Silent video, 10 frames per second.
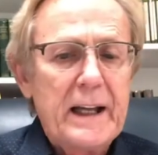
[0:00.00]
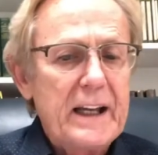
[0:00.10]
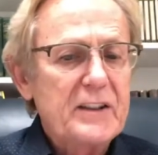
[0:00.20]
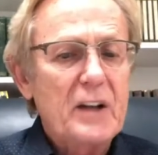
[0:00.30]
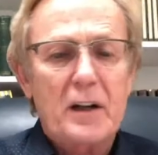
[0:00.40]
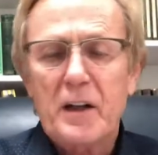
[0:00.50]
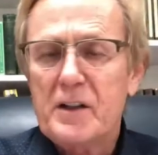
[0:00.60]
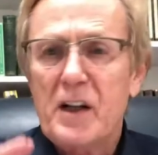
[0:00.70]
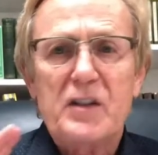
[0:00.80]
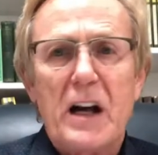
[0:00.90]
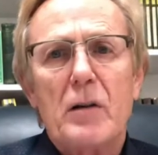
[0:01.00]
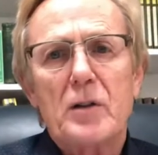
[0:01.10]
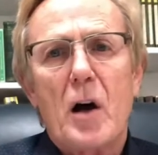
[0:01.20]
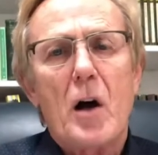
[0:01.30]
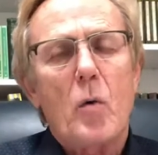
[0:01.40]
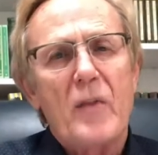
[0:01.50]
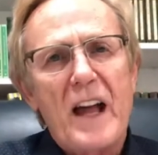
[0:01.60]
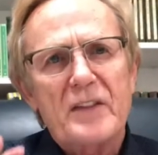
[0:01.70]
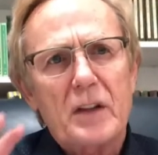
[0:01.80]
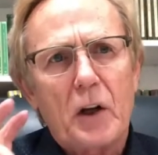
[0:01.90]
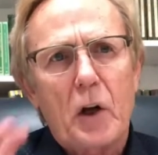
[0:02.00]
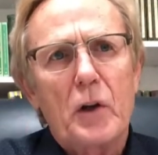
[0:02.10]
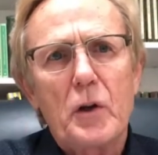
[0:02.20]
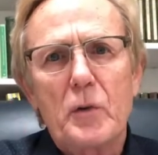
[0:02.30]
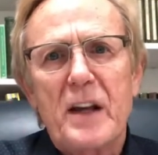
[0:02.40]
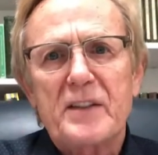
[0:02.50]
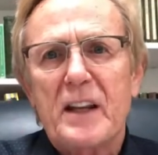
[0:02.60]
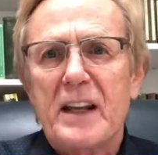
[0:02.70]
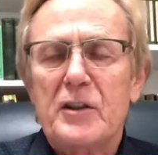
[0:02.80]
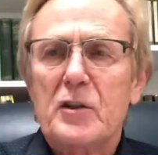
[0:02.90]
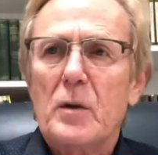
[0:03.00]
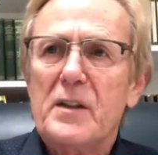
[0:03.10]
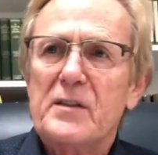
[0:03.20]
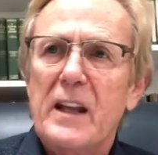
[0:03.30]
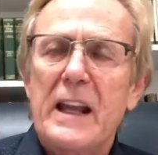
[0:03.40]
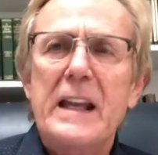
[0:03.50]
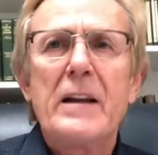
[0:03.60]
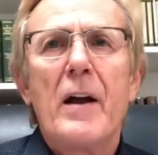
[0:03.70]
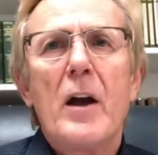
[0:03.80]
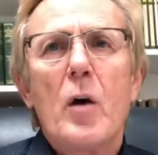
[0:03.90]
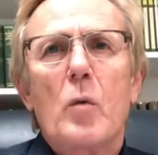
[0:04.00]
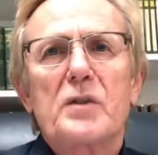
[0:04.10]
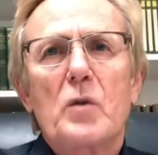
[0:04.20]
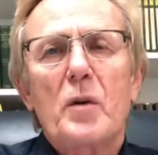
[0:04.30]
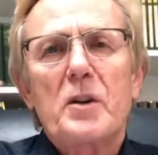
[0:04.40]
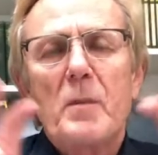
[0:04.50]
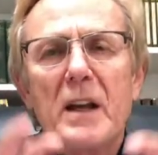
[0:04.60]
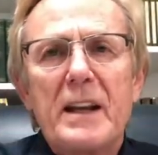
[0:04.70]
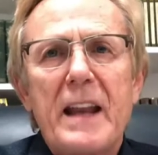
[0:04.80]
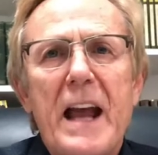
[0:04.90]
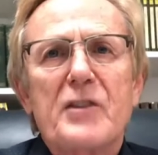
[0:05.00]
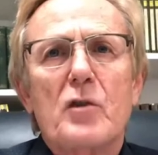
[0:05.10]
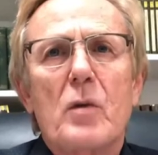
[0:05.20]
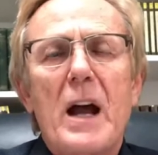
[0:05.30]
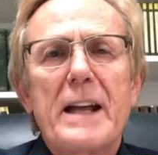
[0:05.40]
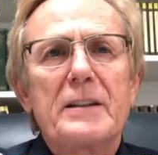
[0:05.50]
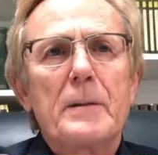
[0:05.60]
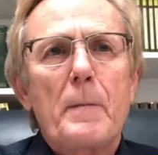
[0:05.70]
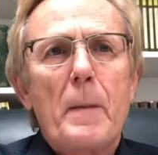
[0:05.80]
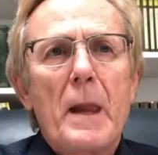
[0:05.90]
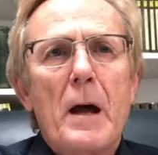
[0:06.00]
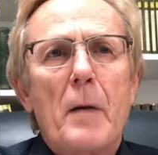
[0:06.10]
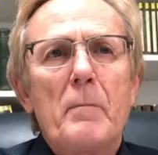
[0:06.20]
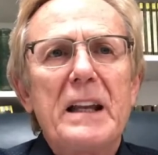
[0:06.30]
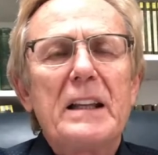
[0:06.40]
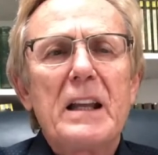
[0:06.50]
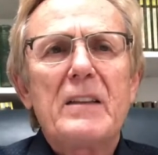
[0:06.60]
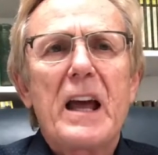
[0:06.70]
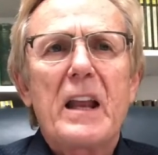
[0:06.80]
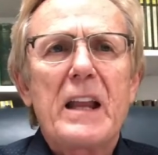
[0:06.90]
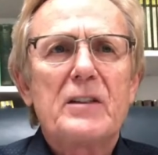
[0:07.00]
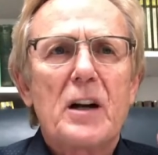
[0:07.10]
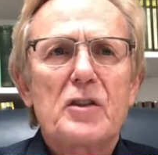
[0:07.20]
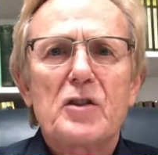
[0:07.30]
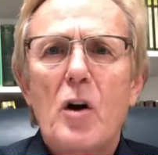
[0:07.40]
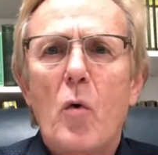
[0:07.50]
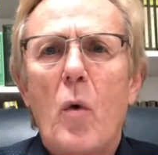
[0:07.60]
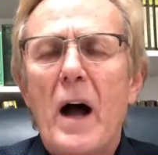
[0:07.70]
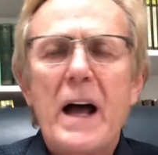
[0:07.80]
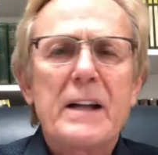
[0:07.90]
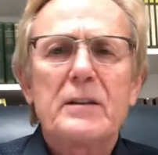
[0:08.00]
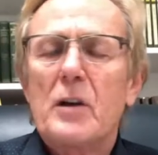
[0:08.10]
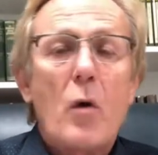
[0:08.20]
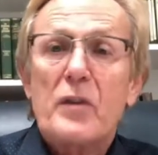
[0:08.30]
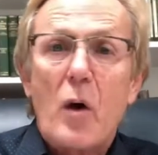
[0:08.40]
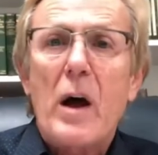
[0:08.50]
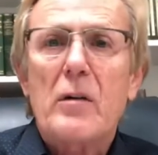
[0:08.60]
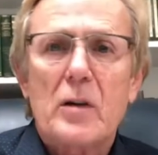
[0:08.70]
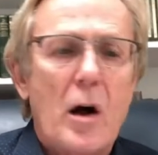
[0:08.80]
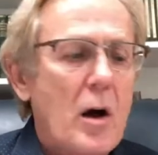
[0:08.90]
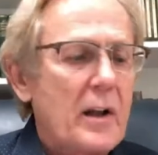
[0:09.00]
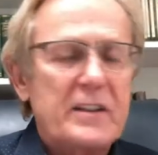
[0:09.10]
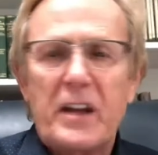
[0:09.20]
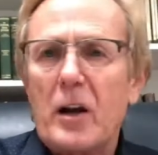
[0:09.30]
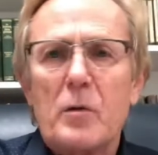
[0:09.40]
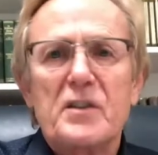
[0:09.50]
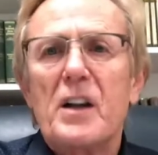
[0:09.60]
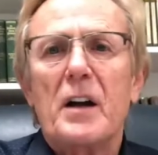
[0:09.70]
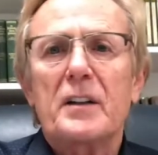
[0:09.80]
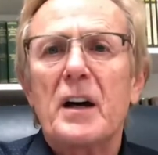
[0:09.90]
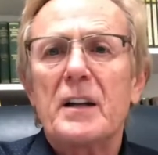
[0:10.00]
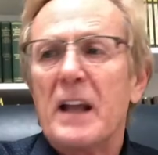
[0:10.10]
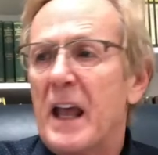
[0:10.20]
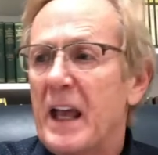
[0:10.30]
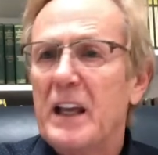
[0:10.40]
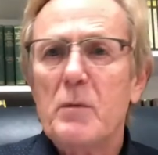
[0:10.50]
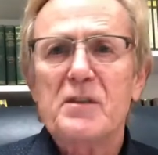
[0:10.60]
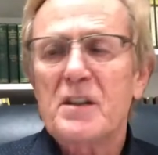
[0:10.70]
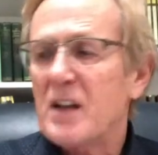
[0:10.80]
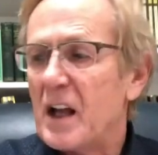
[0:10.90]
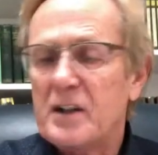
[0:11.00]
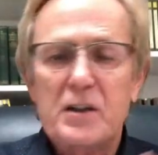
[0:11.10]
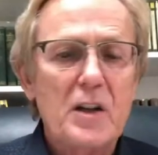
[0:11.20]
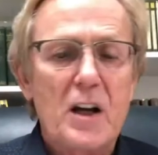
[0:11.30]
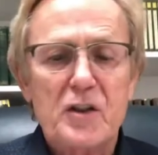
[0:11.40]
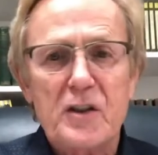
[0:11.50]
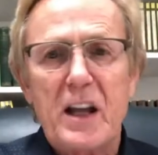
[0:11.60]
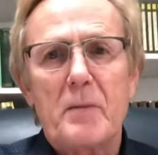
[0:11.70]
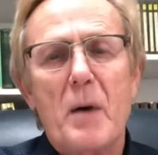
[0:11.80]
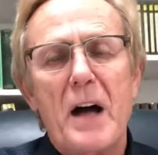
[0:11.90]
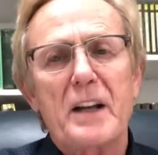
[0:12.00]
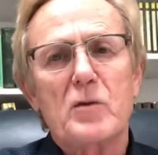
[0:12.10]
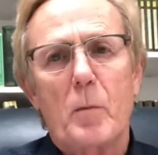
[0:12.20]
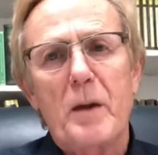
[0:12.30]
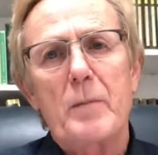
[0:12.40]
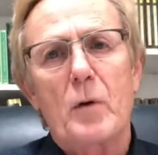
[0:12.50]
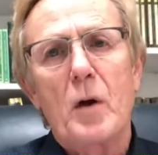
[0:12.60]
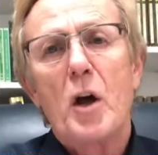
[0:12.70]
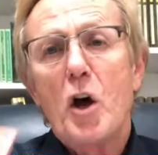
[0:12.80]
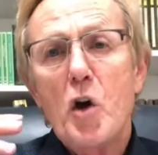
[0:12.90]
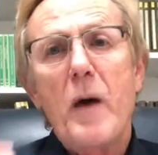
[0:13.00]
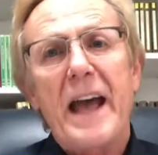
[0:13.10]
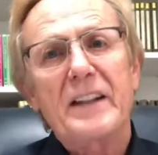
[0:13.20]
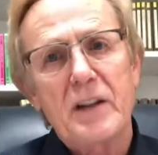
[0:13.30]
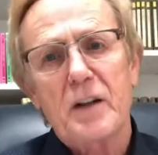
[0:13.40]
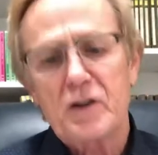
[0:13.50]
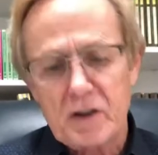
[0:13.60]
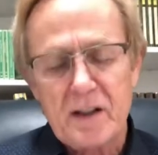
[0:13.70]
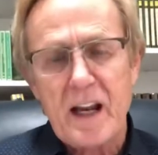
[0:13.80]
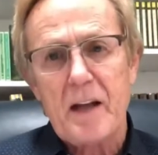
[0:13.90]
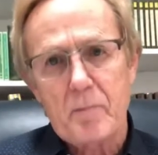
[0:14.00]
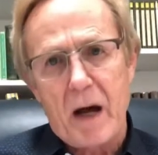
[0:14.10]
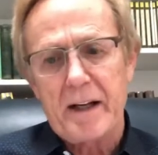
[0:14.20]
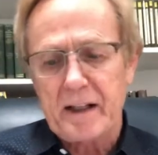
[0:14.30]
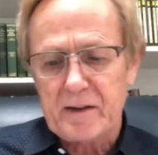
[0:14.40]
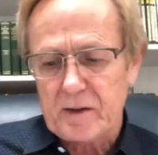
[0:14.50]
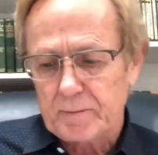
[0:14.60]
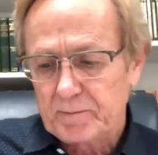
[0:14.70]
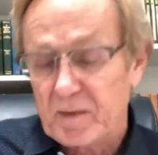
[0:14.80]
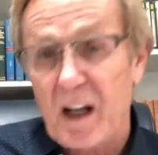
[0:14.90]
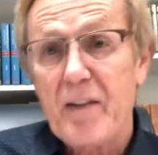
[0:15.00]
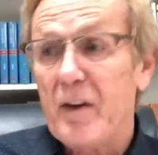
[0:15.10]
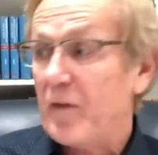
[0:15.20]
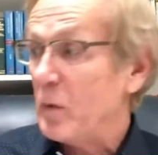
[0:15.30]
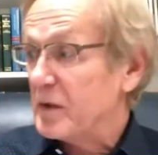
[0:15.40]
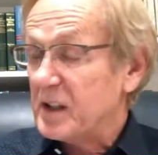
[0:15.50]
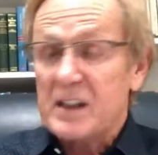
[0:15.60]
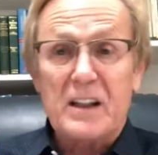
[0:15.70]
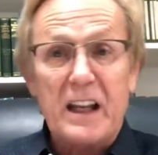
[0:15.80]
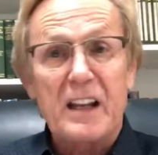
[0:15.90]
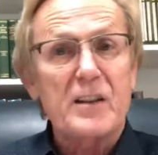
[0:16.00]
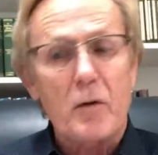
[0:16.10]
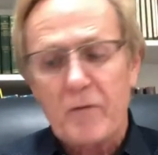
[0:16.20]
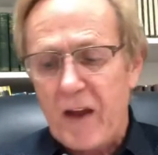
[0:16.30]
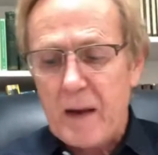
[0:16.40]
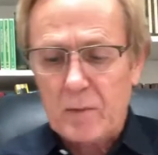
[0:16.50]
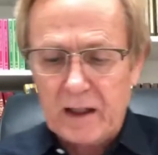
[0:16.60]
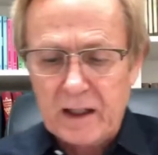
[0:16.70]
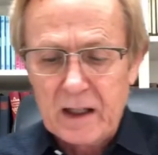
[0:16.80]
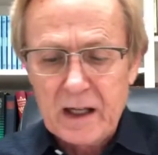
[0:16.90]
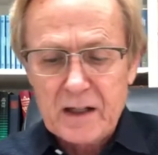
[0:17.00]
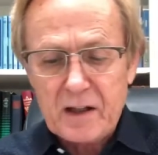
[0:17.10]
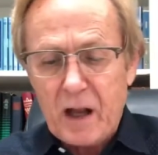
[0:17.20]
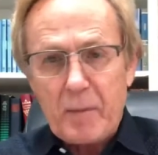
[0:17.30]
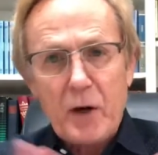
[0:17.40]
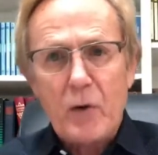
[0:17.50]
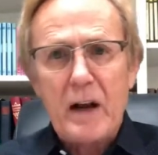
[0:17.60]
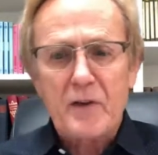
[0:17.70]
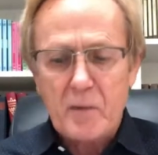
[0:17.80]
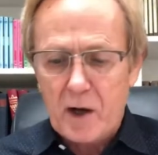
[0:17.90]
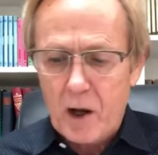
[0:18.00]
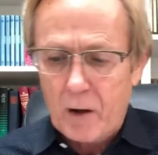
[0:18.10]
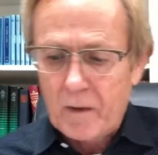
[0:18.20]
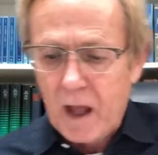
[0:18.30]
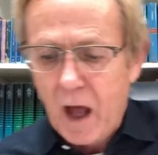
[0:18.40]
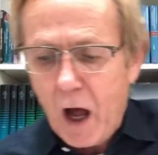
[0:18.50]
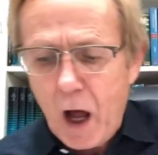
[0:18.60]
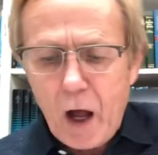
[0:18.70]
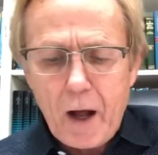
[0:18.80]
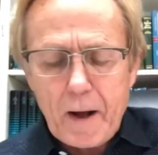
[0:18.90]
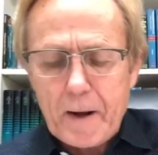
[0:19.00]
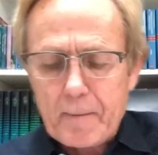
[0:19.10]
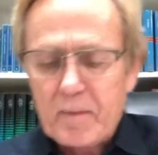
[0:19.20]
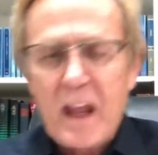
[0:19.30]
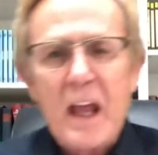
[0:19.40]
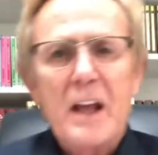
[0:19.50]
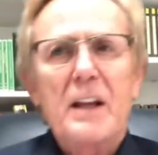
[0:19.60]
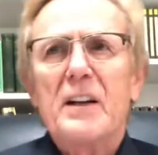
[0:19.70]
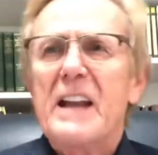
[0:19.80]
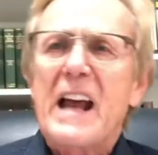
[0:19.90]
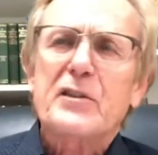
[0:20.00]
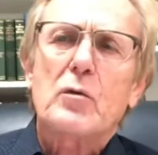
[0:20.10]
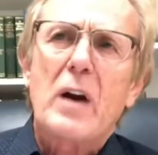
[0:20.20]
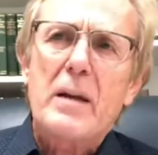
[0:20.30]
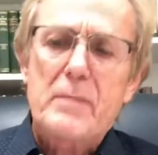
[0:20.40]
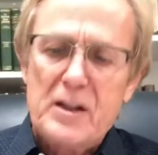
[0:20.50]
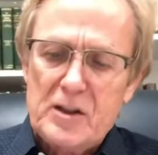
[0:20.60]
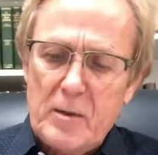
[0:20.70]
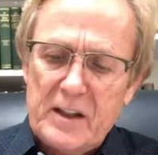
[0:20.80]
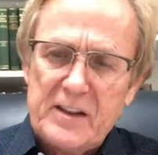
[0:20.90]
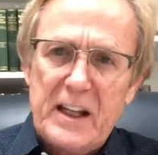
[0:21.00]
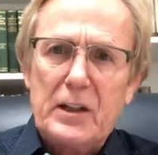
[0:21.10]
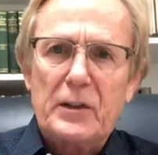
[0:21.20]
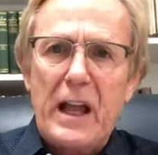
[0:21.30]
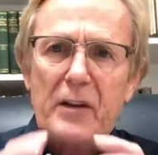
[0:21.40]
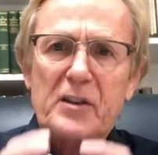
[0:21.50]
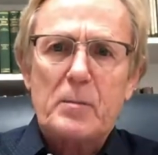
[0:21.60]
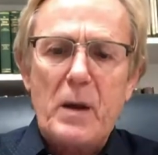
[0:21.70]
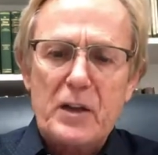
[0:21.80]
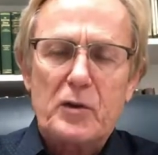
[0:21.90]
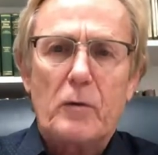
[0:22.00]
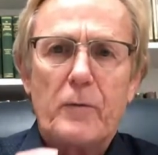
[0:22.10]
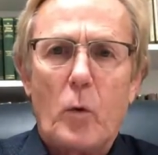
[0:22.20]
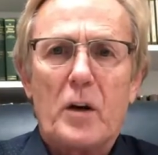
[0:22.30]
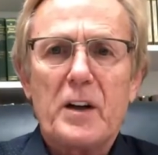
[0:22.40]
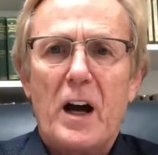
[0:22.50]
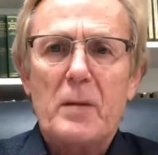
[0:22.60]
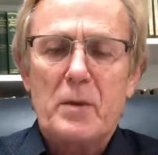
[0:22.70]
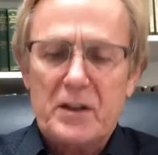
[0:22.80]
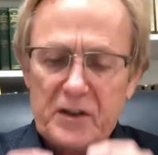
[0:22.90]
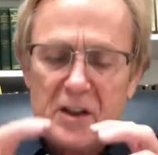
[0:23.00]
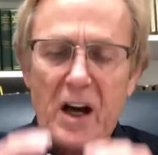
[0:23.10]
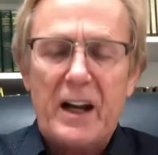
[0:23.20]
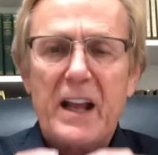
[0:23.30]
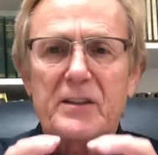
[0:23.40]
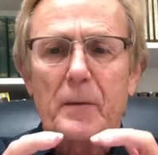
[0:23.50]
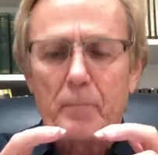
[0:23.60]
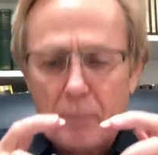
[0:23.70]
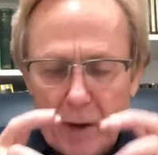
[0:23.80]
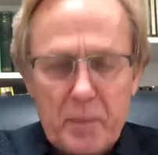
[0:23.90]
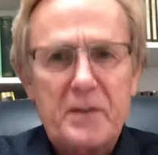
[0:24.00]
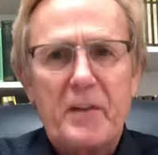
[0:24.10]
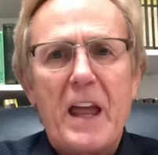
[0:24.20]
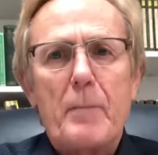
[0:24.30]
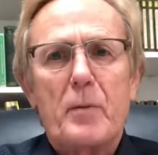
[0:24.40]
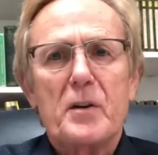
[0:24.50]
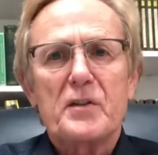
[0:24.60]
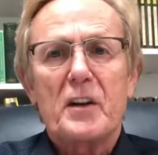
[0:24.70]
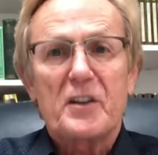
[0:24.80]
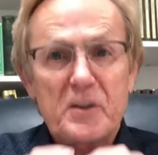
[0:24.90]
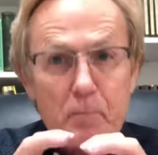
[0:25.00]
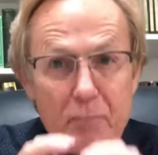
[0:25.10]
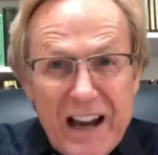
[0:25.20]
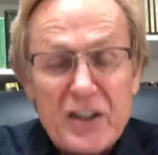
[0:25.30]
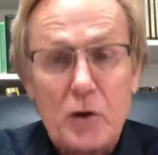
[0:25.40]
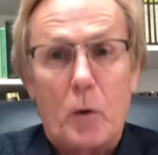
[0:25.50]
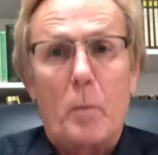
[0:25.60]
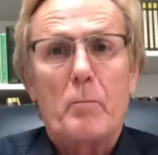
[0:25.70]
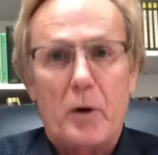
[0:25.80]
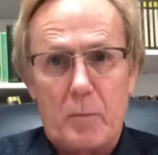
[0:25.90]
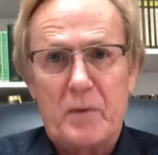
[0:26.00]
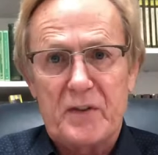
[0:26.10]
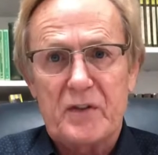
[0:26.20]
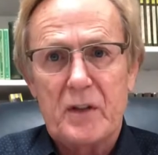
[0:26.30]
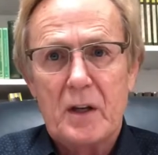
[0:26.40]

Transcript: He's not going to touch alcohol. Well, that's a clue. That's a hint to us that he was going to be a Nazarite meaning that he touched no wine, no, no alcohol, his hair was not cut, and he was to not to touch dead bodies or people who had touched dead bodies, not even if it was his, in his own family, to not be around them at all. Um, Nazarite means to be singled out special for God because God has a purpose for that person, a special purpose.